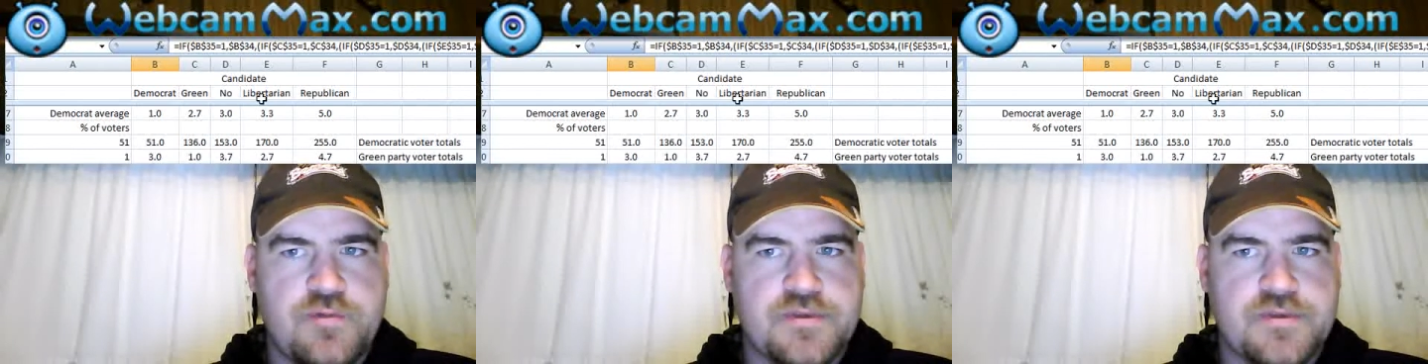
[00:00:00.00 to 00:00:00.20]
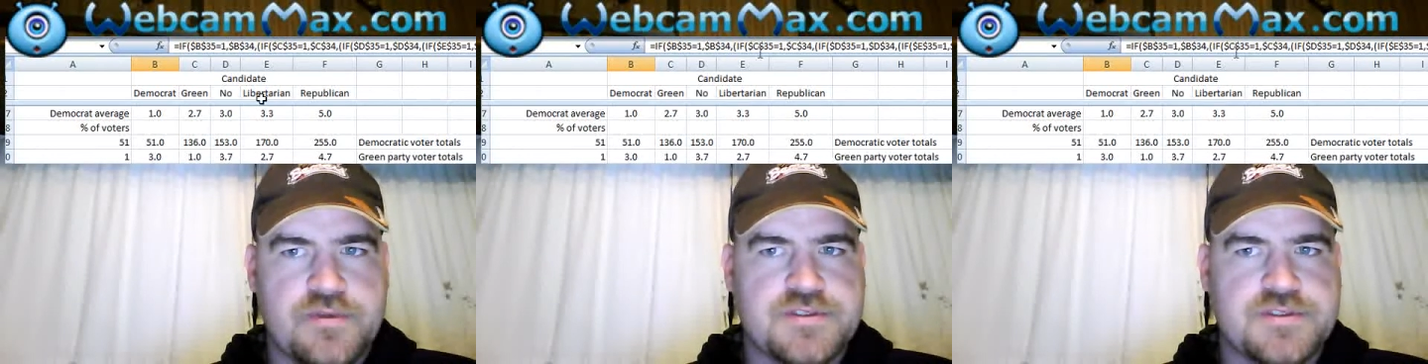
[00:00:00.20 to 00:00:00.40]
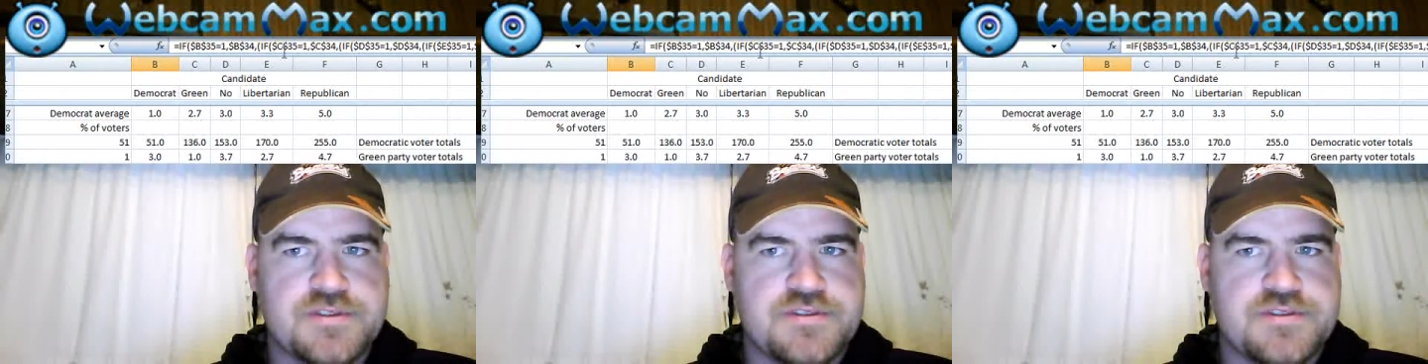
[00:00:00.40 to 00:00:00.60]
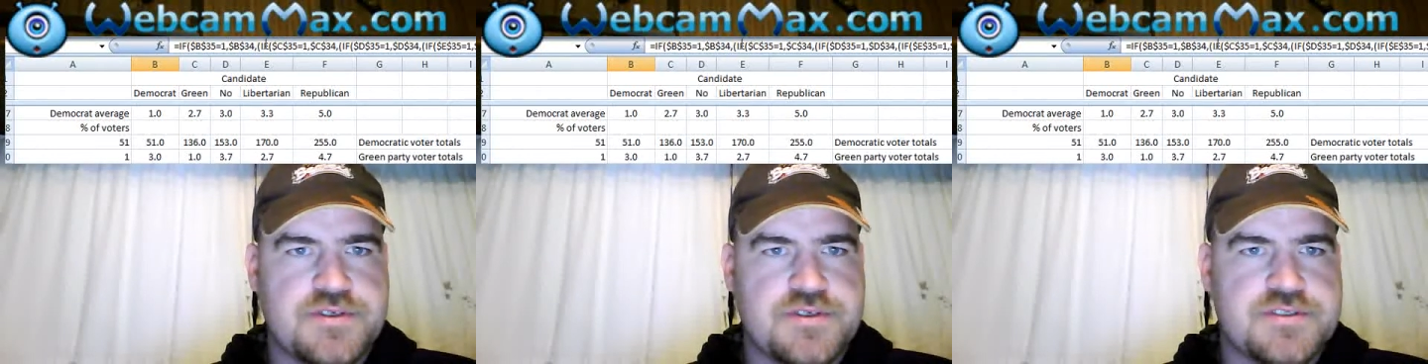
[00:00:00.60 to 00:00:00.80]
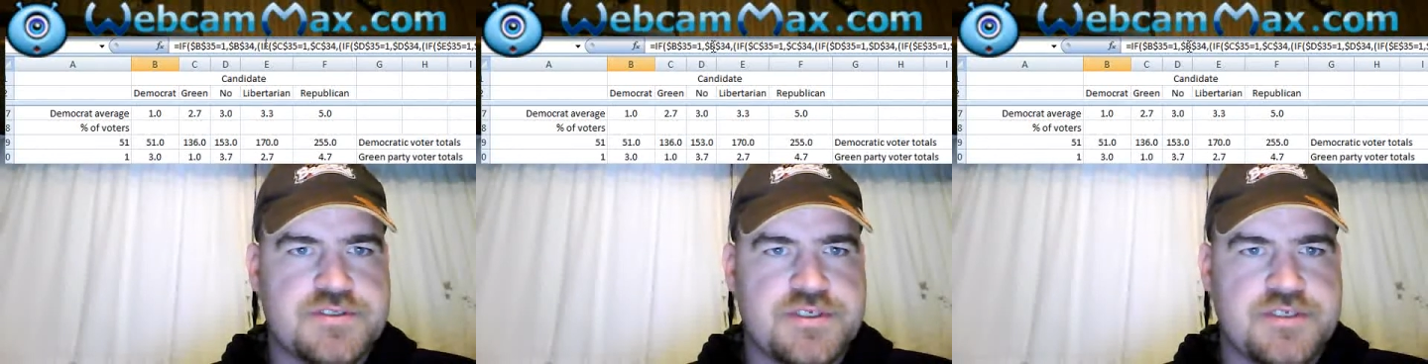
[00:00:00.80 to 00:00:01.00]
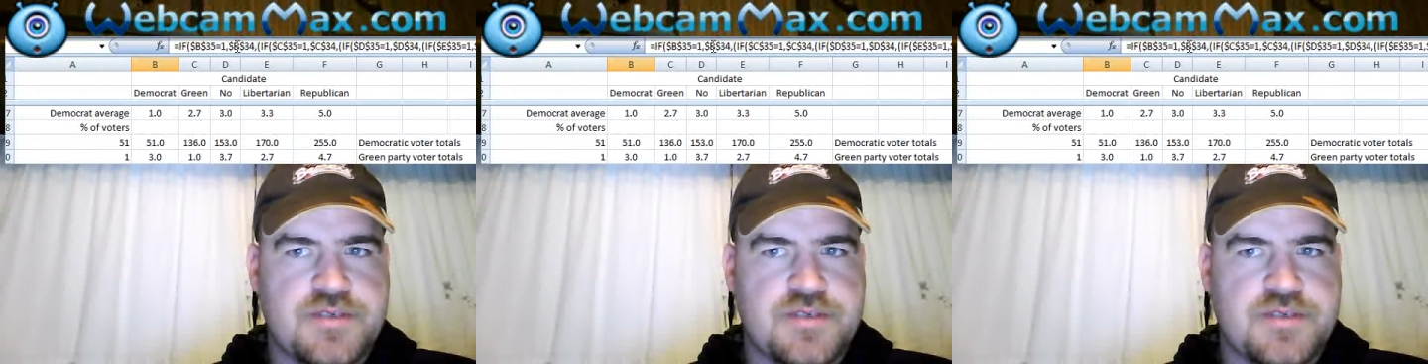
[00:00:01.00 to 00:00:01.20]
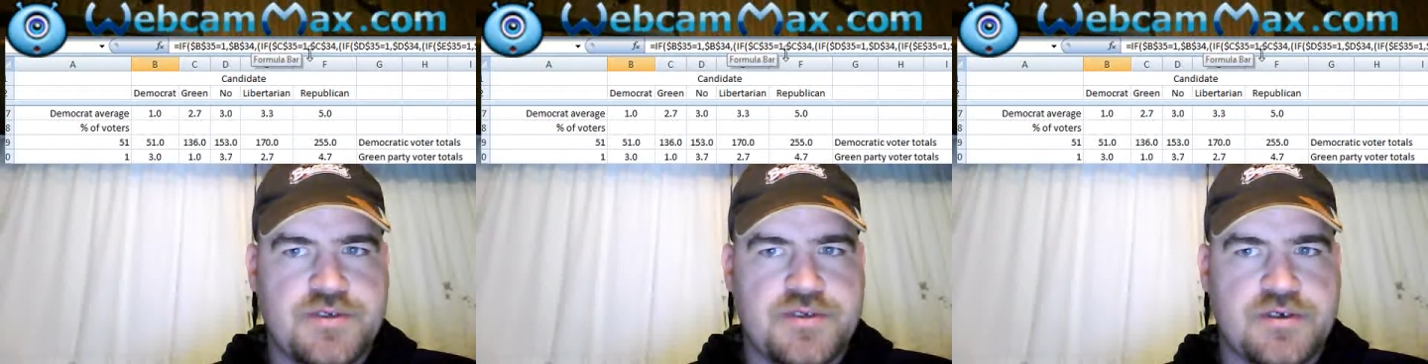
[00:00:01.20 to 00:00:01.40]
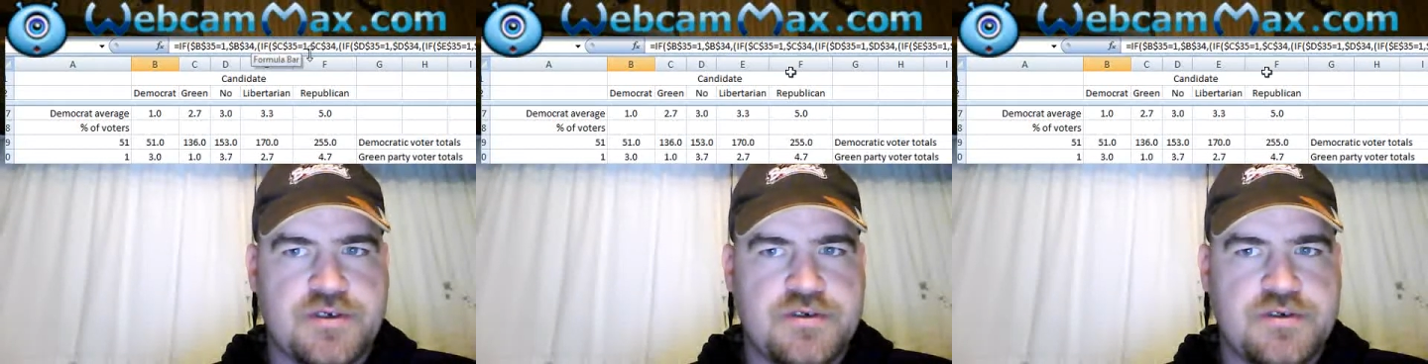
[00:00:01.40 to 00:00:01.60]
as you can see up here.
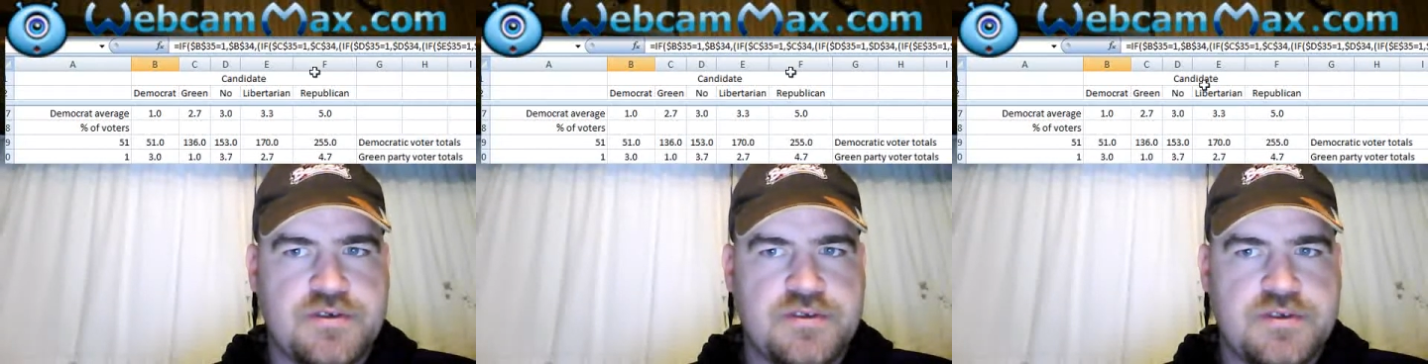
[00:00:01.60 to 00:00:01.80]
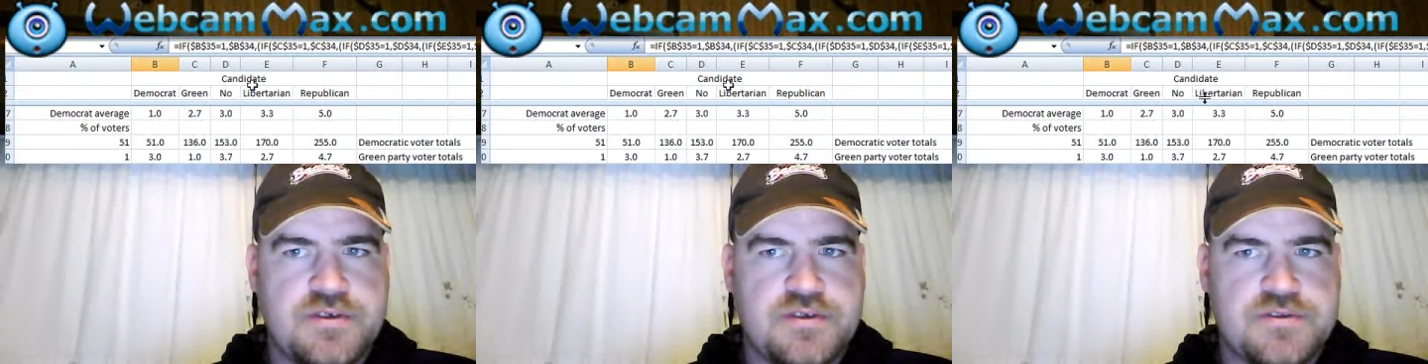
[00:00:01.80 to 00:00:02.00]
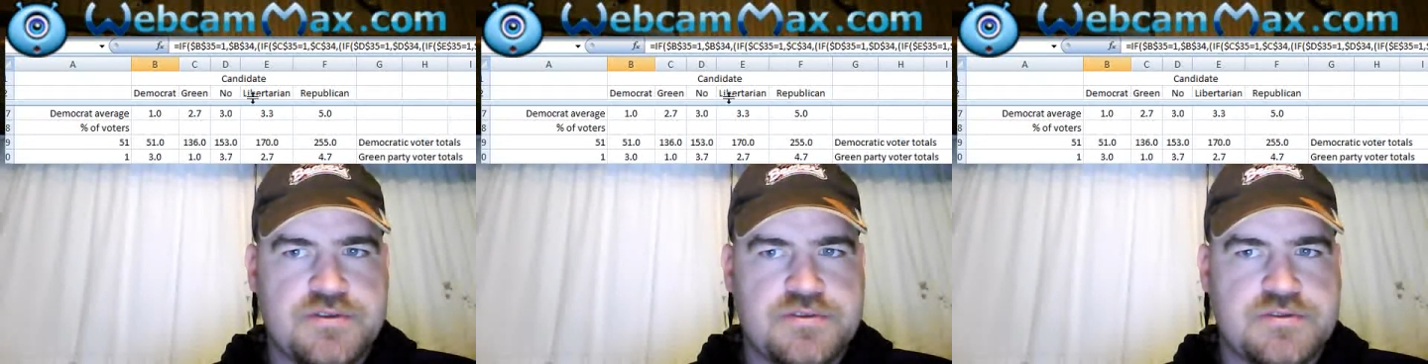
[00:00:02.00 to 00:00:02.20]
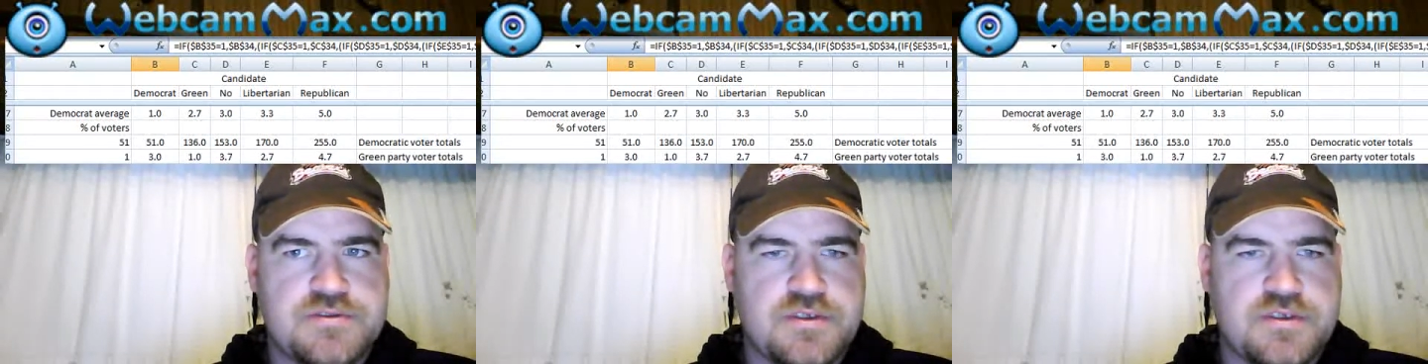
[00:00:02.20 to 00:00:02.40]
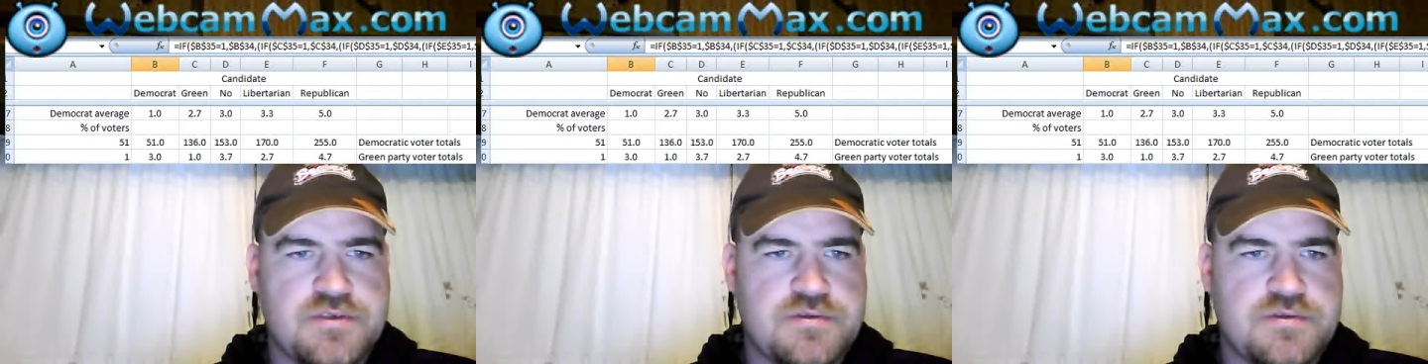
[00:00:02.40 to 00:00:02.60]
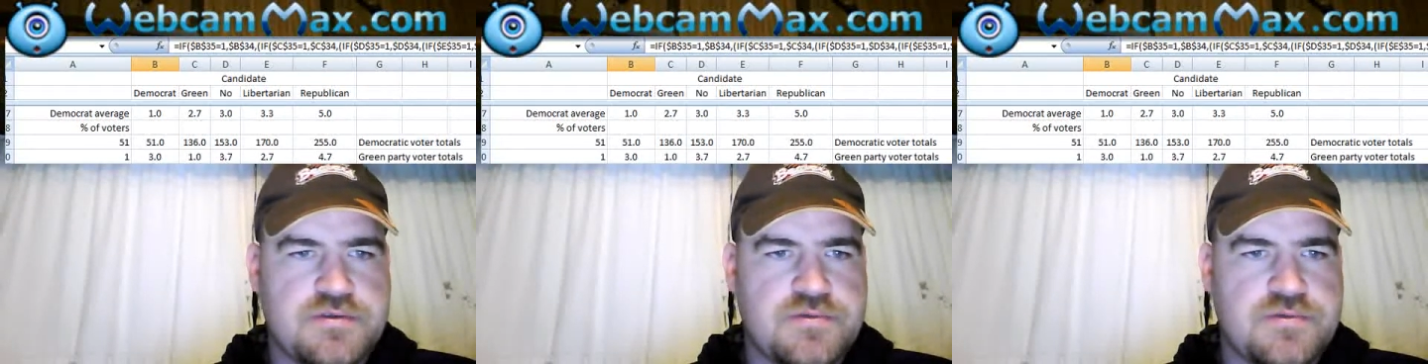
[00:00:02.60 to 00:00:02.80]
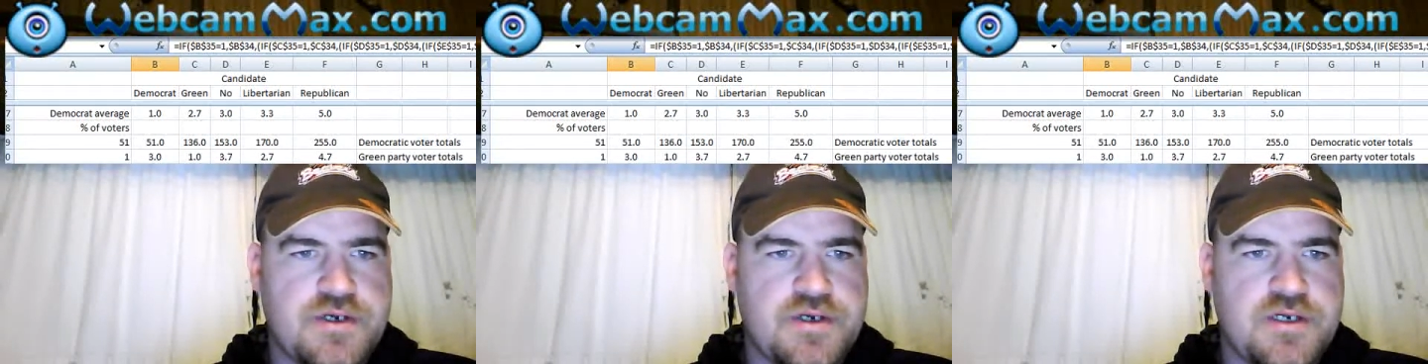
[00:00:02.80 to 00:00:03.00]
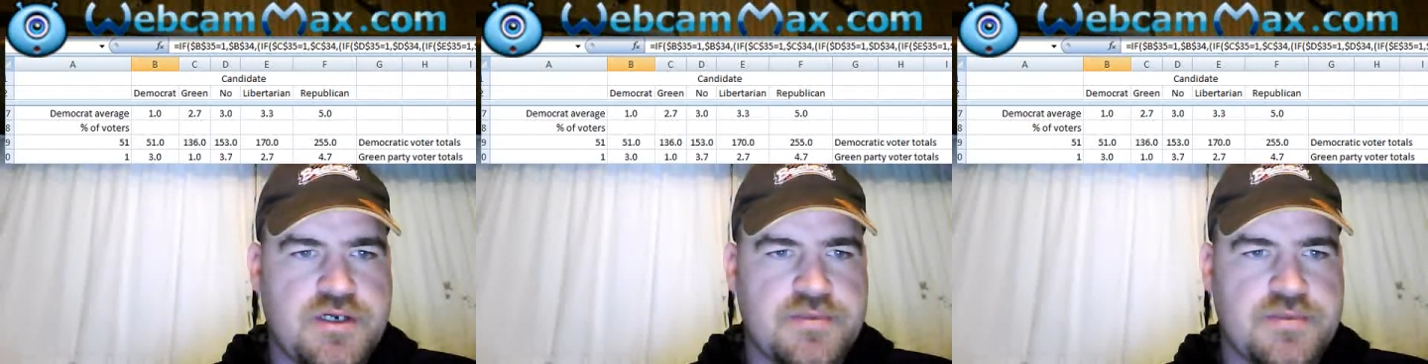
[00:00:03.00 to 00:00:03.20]
It's quite
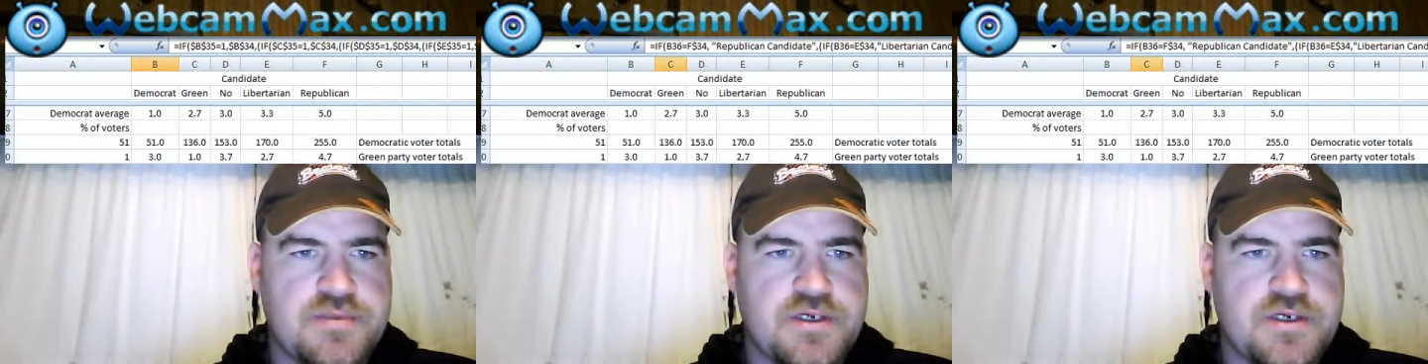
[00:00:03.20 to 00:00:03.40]
complicated,